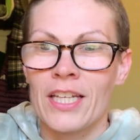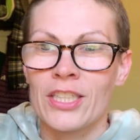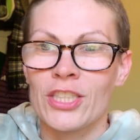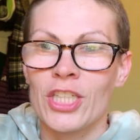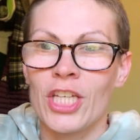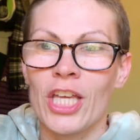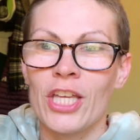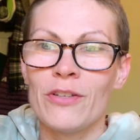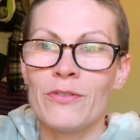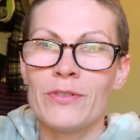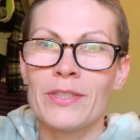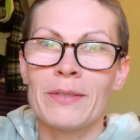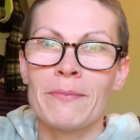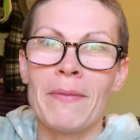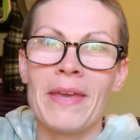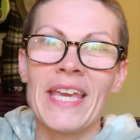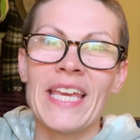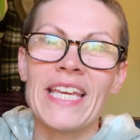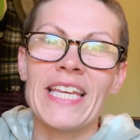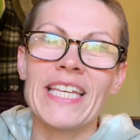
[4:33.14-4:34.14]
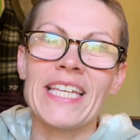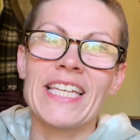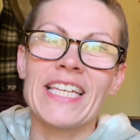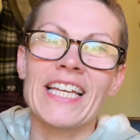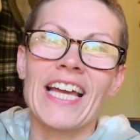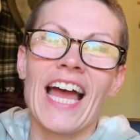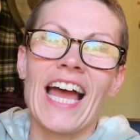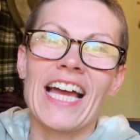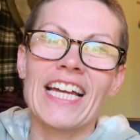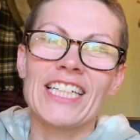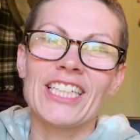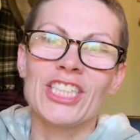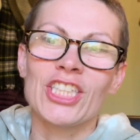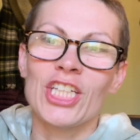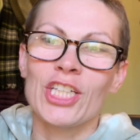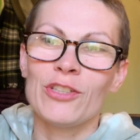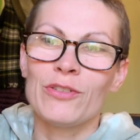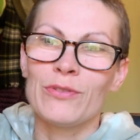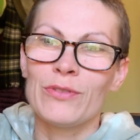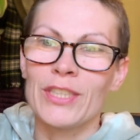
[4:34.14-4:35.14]
choose me. I
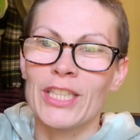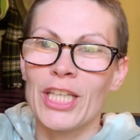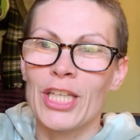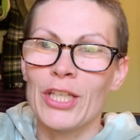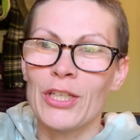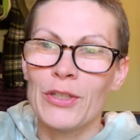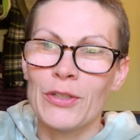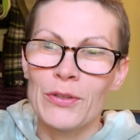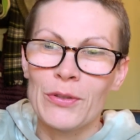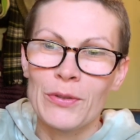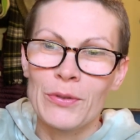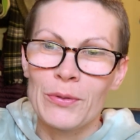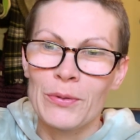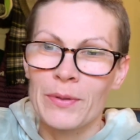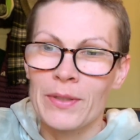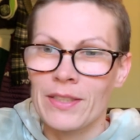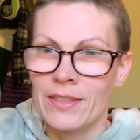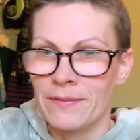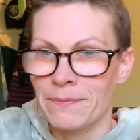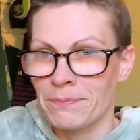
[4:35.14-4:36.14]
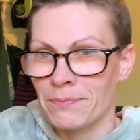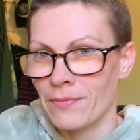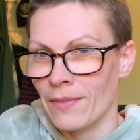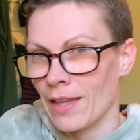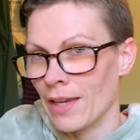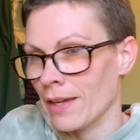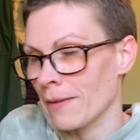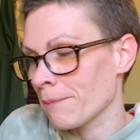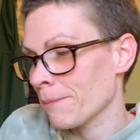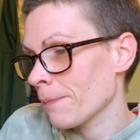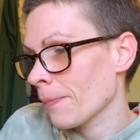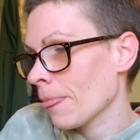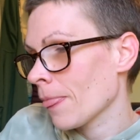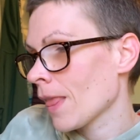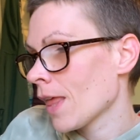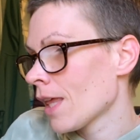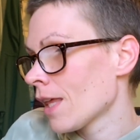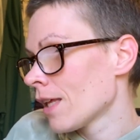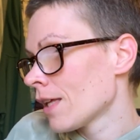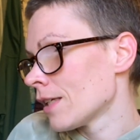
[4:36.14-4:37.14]
choose you.
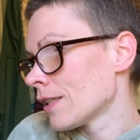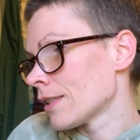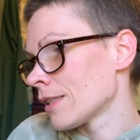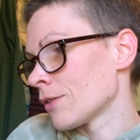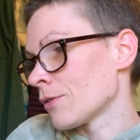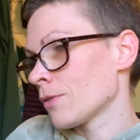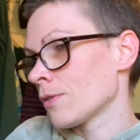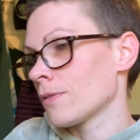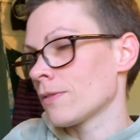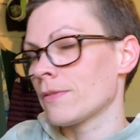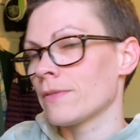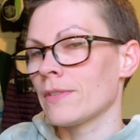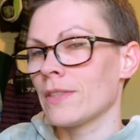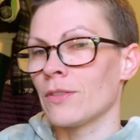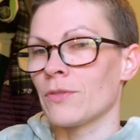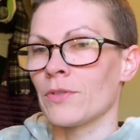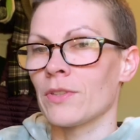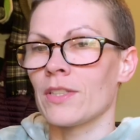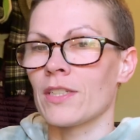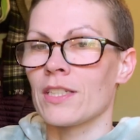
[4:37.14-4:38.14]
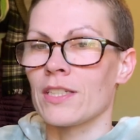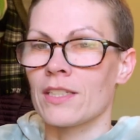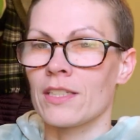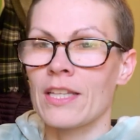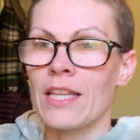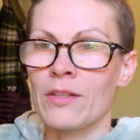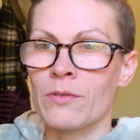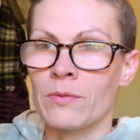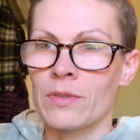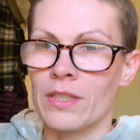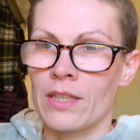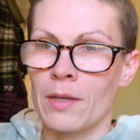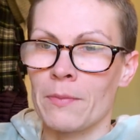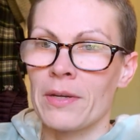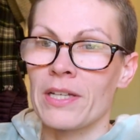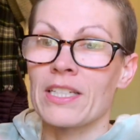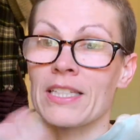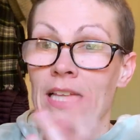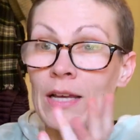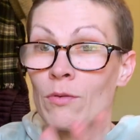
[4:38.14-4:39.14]
So there's another one to think
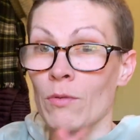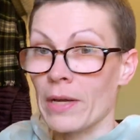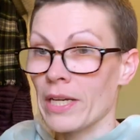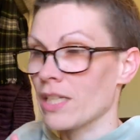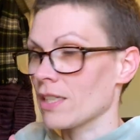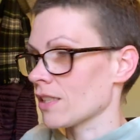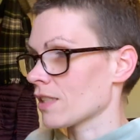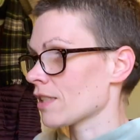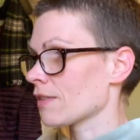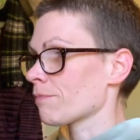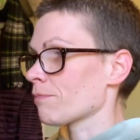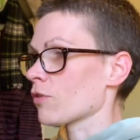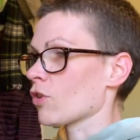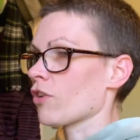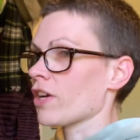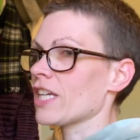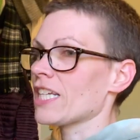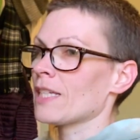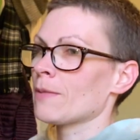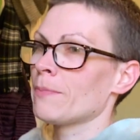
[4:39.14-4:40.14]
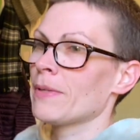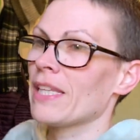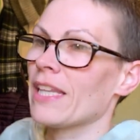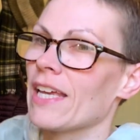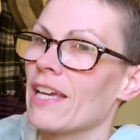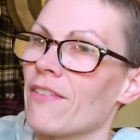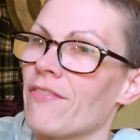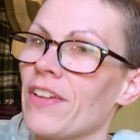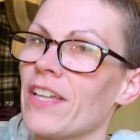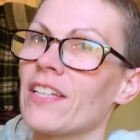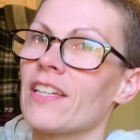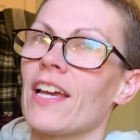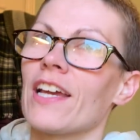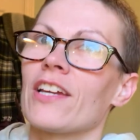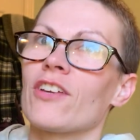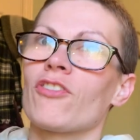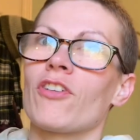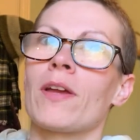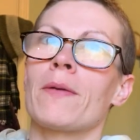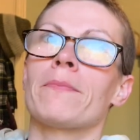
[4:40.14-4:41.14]
about is that weddings. All right, it'd be like a Venn
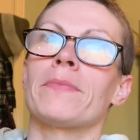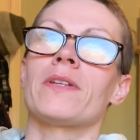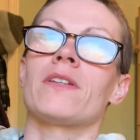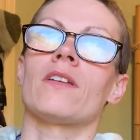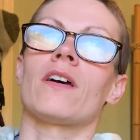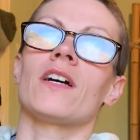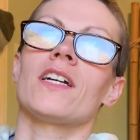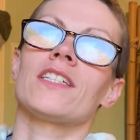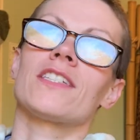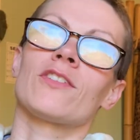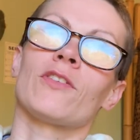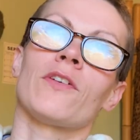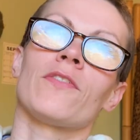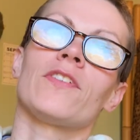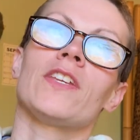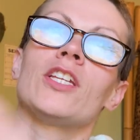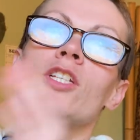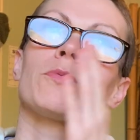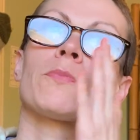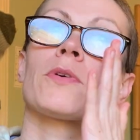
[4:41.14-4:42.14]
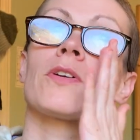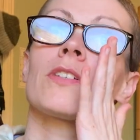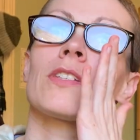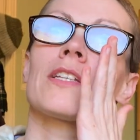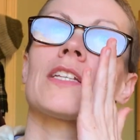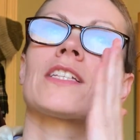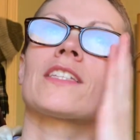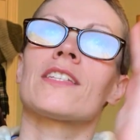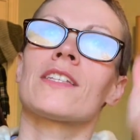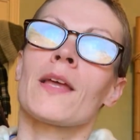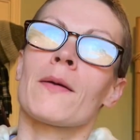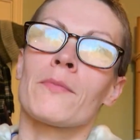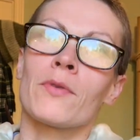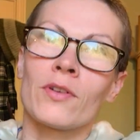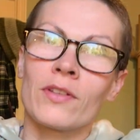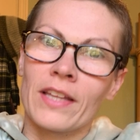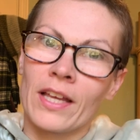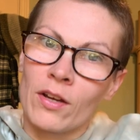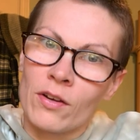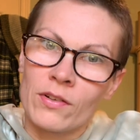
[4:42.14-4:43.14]
diagram, but not. So if each person gets a number,
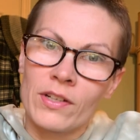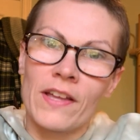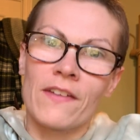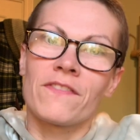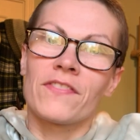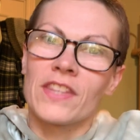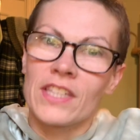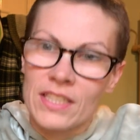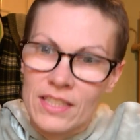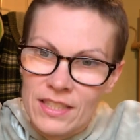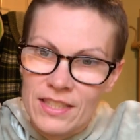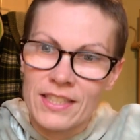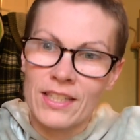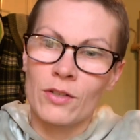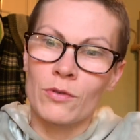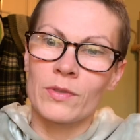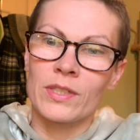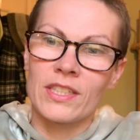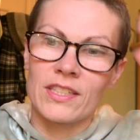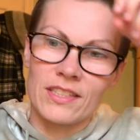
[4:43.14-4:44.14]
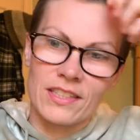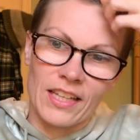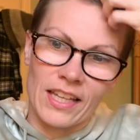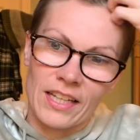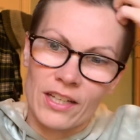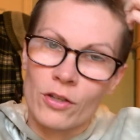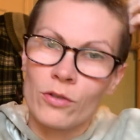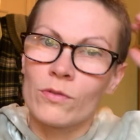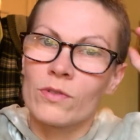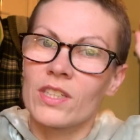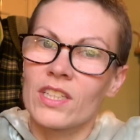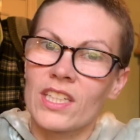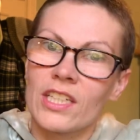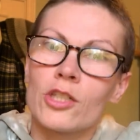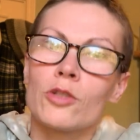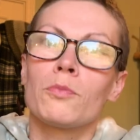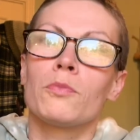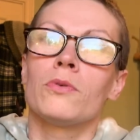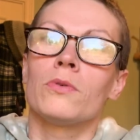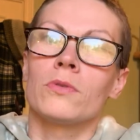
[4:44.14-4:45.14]
like if these sequences, like who's in
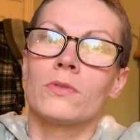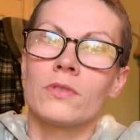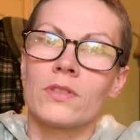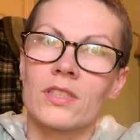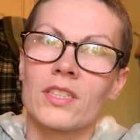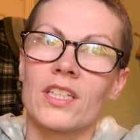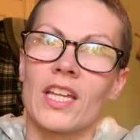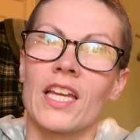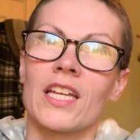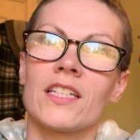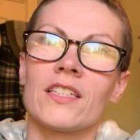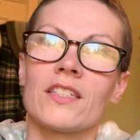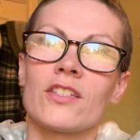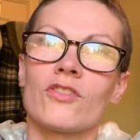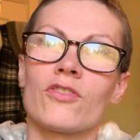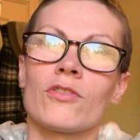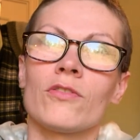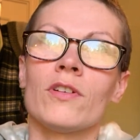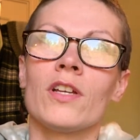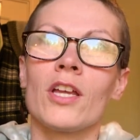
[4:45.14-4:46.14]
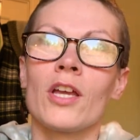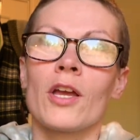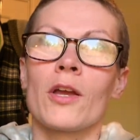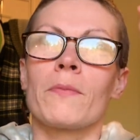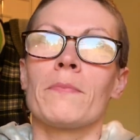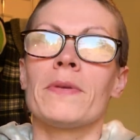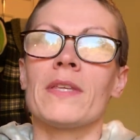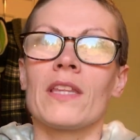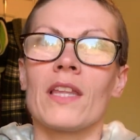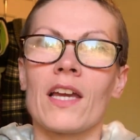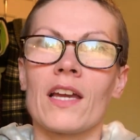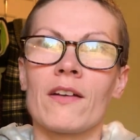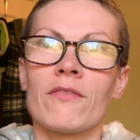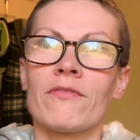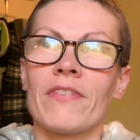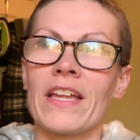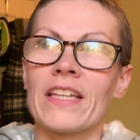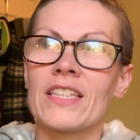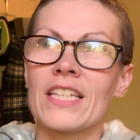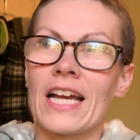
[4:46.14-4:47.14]
each pool stays true, it could be like a
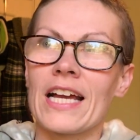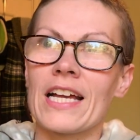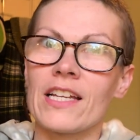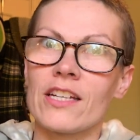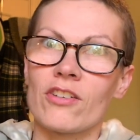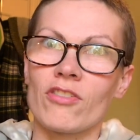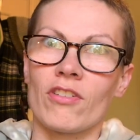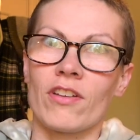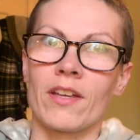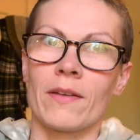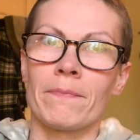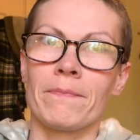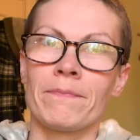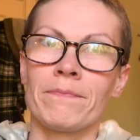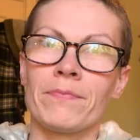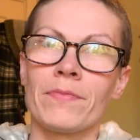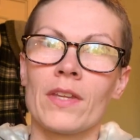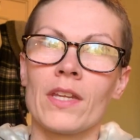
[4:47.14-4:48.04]
Venn diagram,